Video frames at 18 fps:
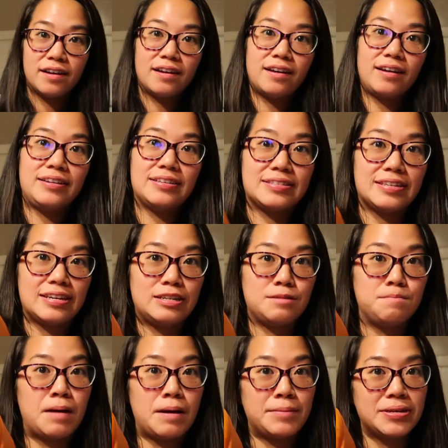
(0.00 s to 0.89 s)
I decided
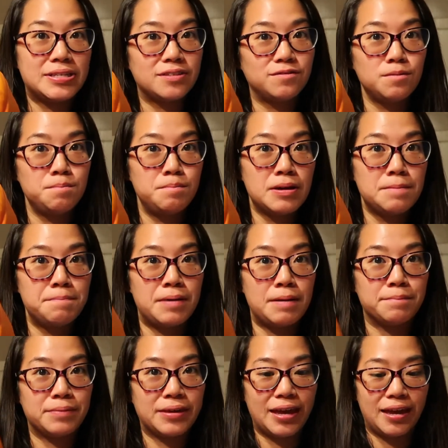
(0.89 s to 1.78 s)
to buy myself a big
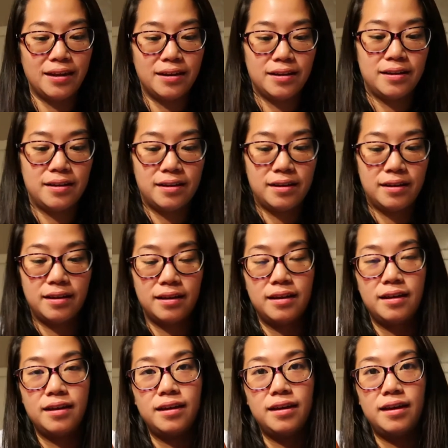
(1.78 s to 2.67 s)
pumpkin
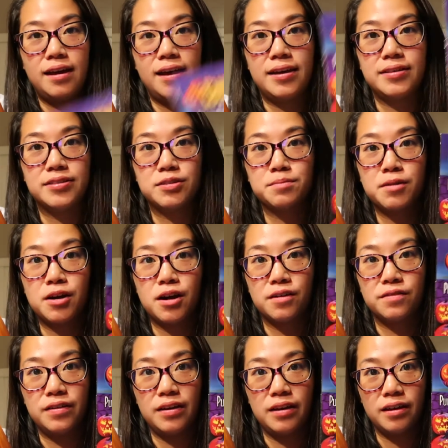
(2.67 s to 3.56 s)
and some
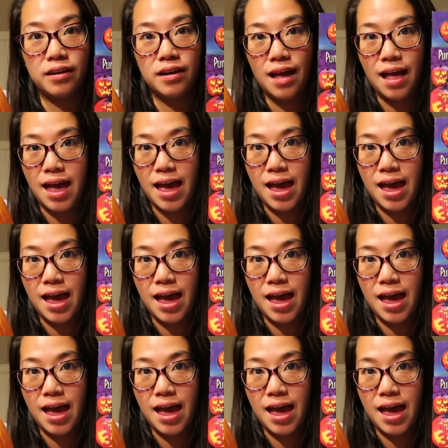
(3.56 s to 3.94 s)
carving